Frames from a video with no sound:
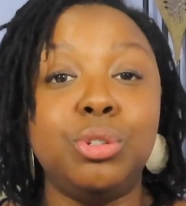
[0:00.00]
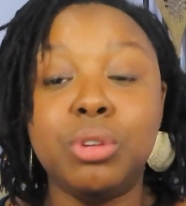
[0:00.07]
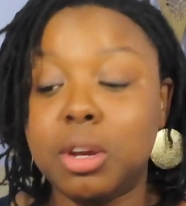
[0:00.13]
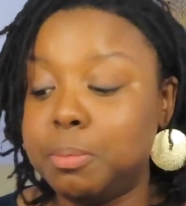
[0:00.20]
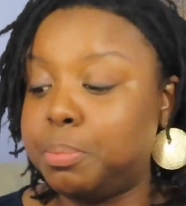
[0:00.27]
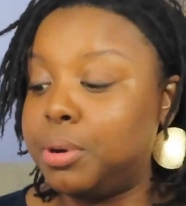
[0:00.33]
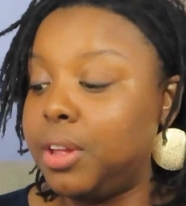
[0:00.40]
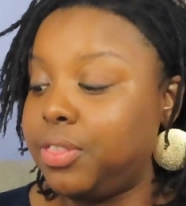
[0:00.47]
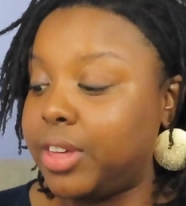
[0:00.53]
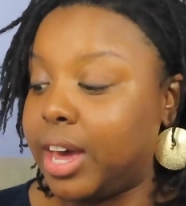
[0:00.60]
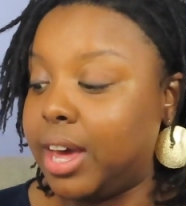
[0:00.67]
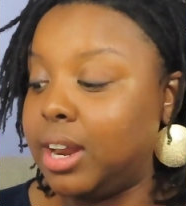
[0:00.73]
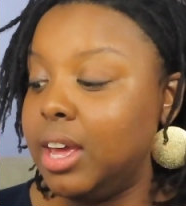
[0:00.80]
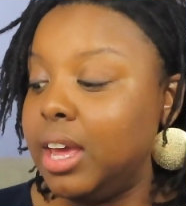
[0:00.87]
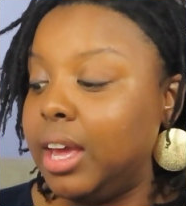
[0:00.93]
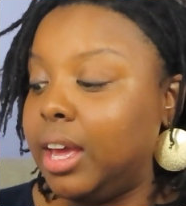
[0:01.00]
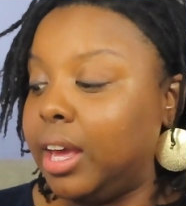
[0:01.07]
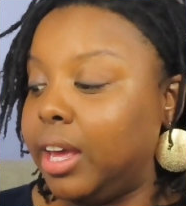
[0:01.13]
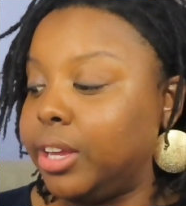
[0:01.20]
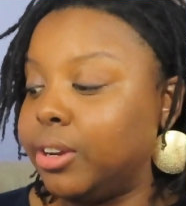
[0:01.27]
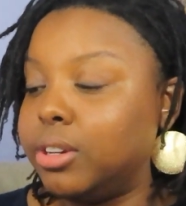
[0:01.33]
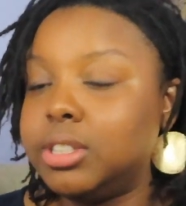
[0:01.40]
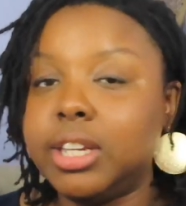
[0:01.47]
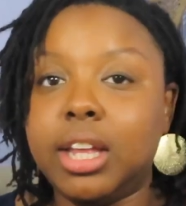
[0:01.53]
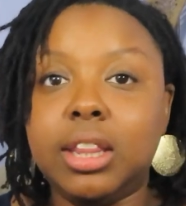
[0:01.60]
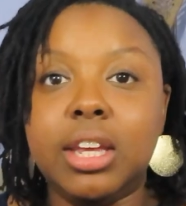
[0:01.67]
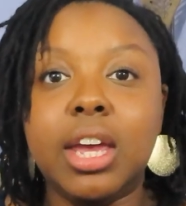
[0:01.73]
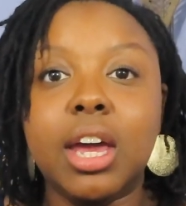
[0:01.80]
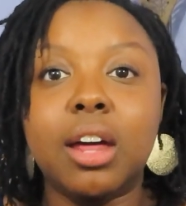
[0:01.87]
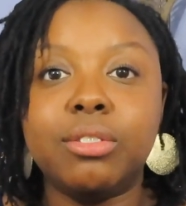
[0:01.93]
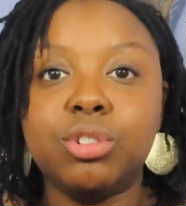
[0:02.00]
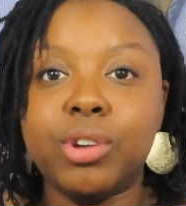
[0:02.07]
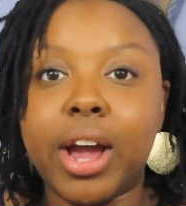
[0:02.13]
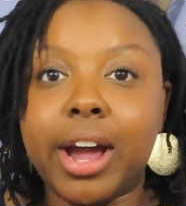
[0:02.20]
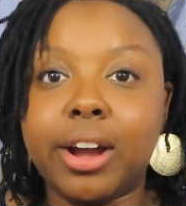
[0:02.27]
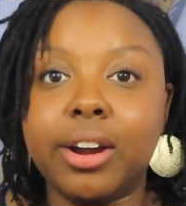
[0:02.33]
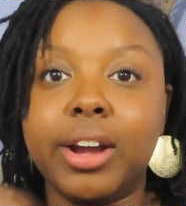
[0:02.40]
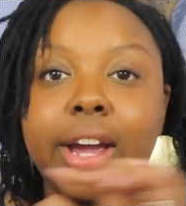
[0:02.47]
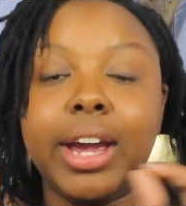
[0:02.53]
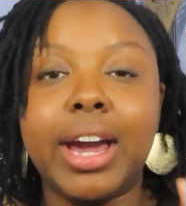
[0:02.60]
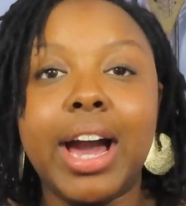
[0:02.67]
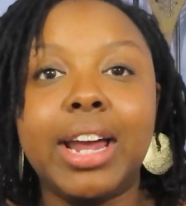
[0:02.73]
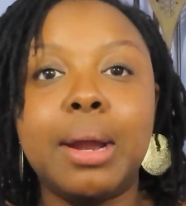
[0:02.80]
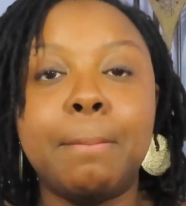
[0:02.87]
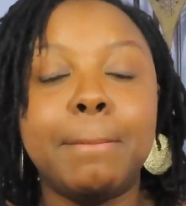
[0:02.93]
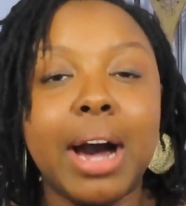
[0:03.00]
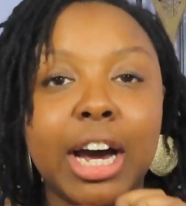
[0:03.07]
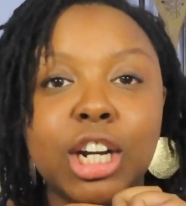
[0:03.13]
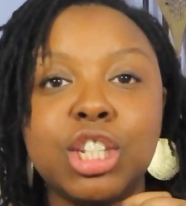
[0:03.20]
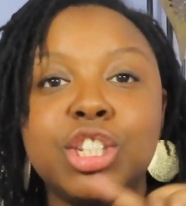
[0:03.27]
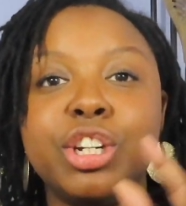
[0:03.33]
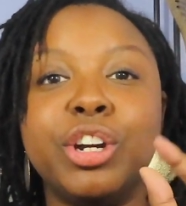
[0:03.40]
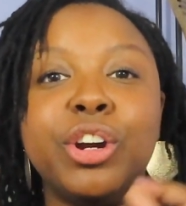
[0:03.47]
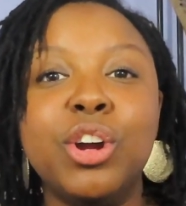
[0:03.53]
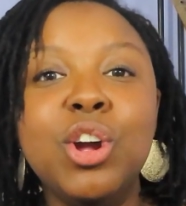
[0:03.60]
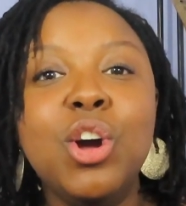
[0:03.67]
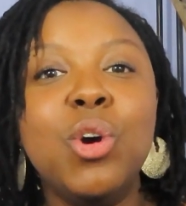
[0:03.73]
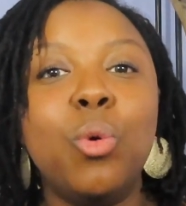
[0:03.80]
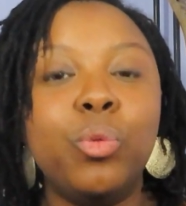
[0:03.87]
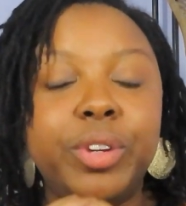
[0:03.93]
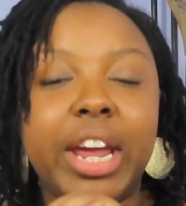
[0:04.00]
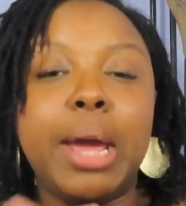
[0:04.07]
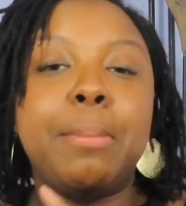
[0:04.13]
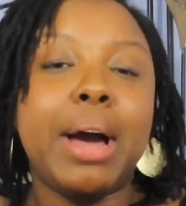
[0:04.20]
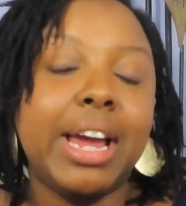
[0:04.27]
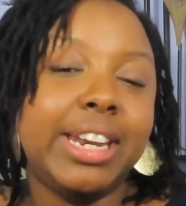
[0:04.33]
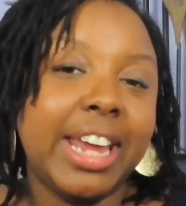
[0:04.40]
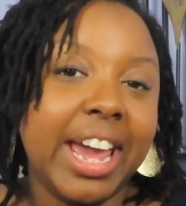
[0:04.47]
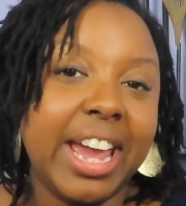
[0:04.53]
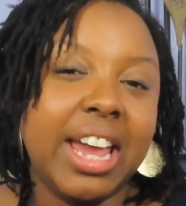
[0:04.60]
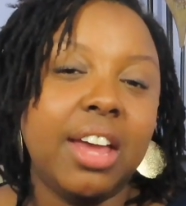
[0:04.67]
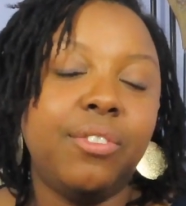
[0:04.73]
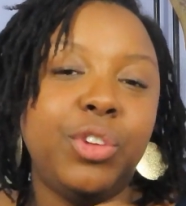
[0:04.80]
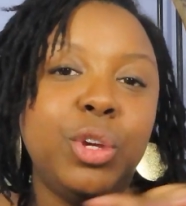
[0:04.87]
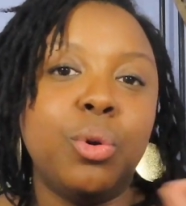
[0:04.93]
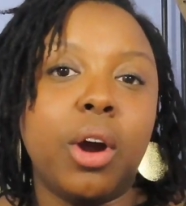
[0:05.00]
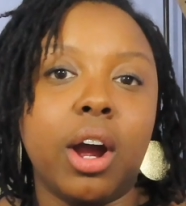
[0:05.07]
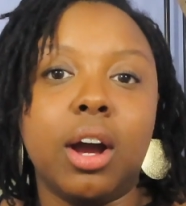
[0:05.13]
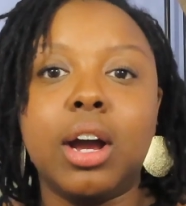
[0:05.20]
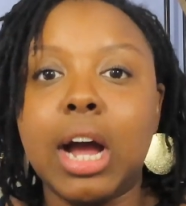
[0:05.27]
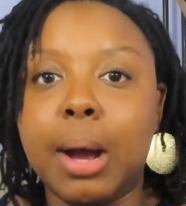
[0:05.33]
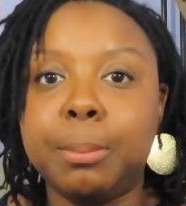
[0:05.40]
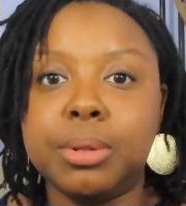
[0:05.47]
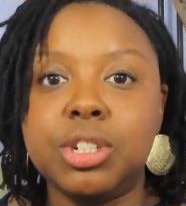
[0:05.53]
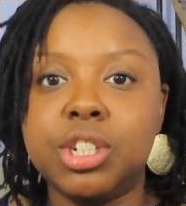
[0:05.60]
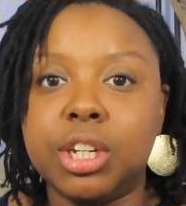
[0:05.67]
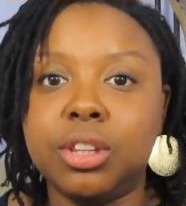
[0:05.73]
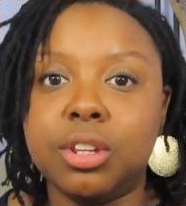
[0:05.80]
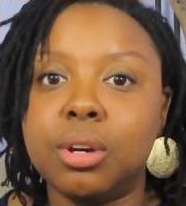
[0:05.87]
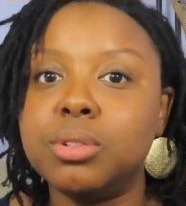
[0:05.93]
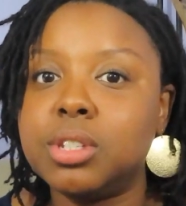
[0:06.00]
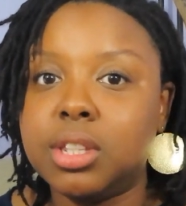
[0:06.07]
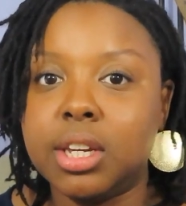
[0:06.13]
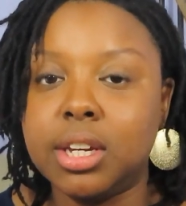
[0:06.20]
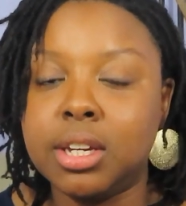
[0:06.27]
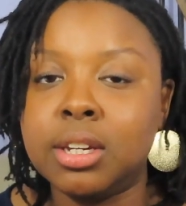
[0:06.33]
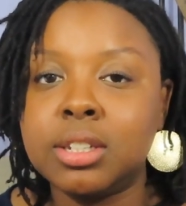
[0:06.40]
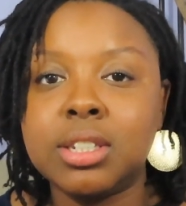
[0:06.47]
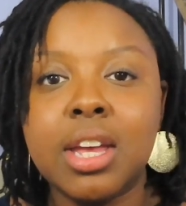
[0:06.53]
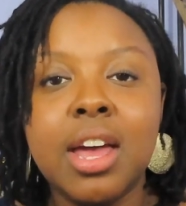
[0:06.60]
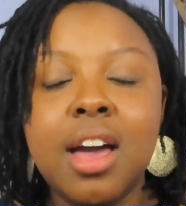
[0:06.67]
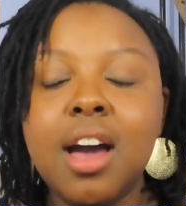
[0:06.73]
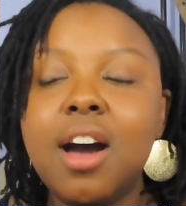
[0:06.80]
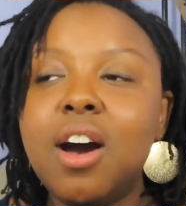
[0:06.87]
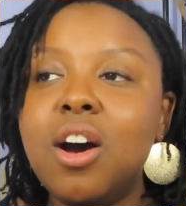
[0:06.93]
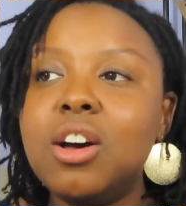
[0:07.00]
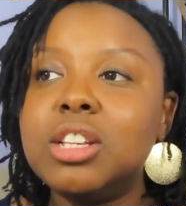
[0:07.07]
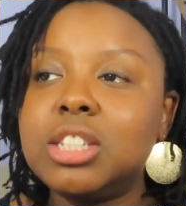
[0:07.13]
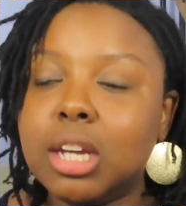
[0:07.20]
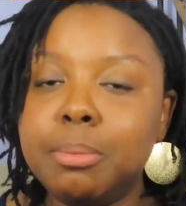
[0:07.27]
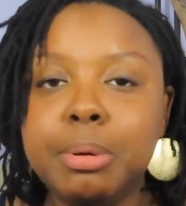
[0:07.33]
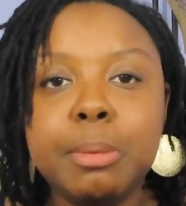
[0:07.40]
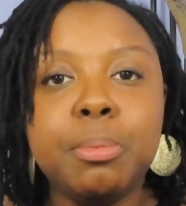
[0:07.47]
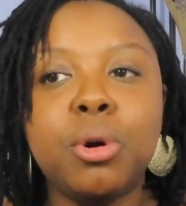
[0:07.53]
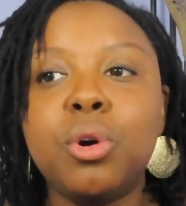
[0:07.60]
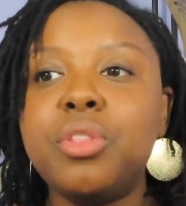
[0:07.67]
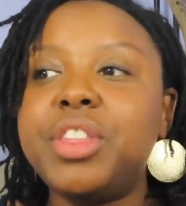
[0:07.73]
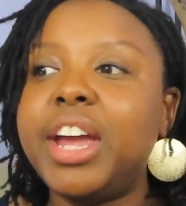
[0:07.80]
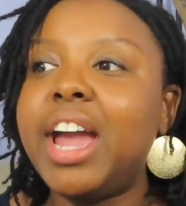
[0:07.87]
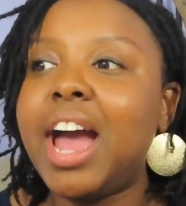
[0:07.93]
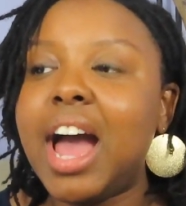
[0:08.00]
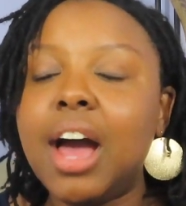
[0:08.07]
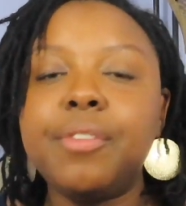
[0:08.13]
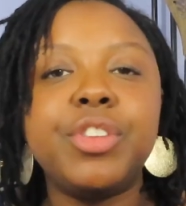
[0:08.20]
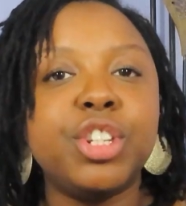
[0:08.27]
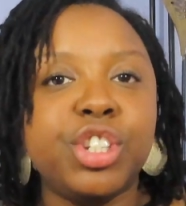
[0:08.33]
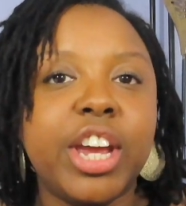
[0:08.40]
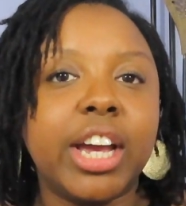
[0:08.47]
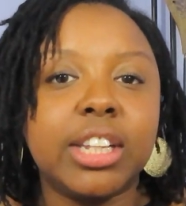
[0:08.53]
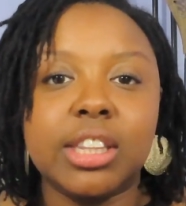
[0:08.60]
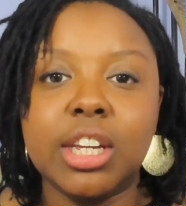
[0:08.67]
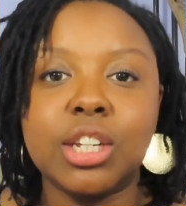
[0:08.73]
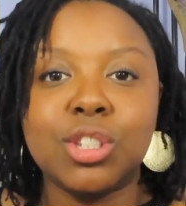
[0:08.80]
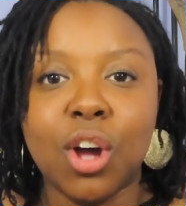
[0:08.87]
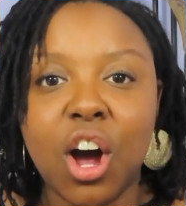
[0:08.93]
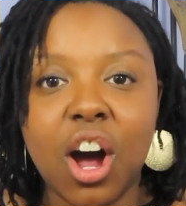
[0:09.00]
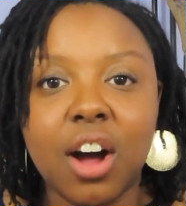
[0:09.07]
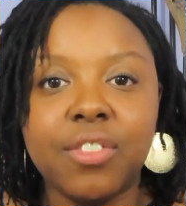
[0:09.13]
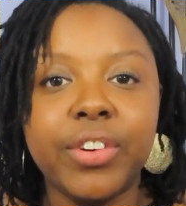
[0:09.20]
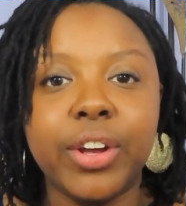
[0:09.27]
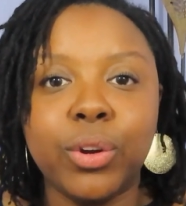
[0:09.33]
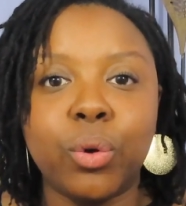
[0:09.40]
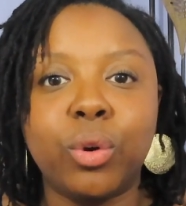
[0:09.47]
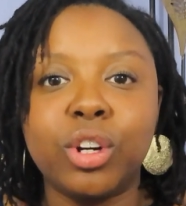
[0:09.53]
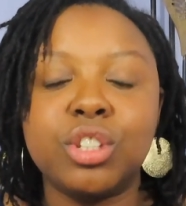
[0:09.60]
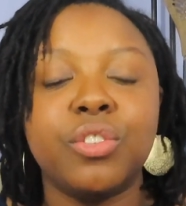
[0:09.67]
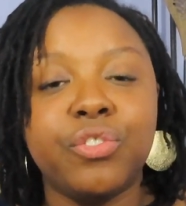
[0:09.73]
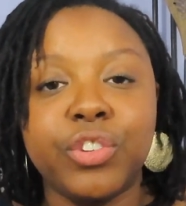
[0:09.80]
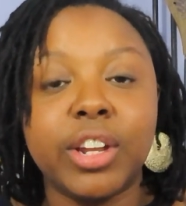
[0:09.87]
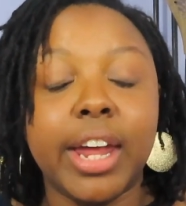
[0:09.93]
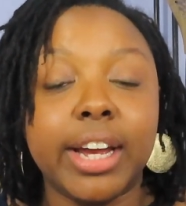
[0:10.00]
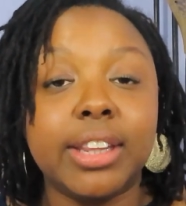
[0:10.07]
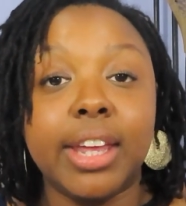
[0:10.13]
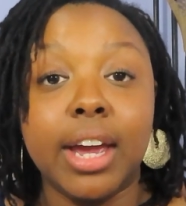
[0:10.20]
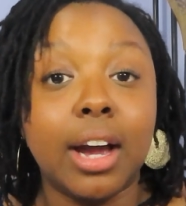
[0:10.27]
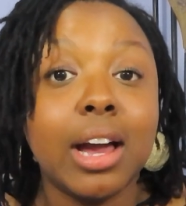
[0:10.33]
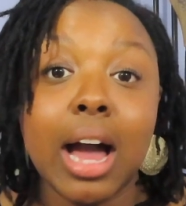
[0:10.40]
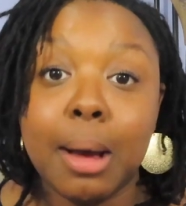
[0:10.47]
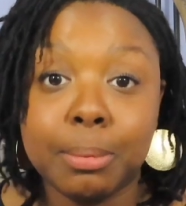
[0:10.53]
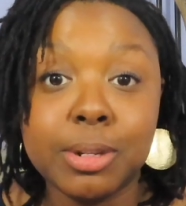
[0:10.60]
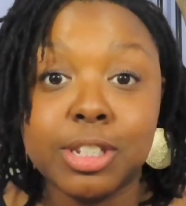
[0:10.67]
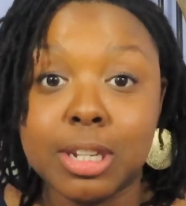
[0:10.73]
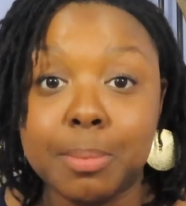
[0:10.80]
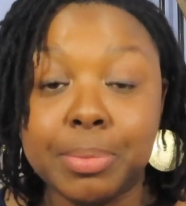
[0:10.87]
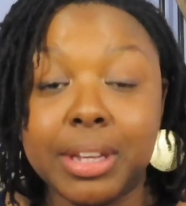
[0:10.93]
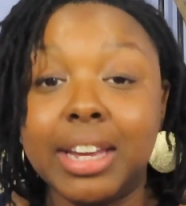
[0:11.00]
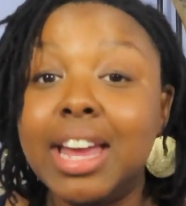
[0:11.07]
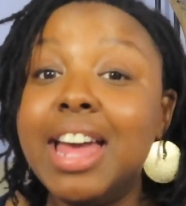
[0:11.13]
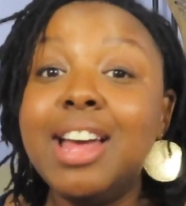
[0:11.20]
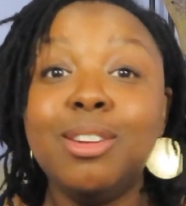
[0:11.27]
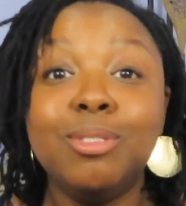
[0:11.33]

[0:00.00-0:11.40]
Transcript: You can put that in your daily health tracker and kind of monitor day by day if you are accomplishing those things. Some people, they have to check things off in order to feel like they accomplished something.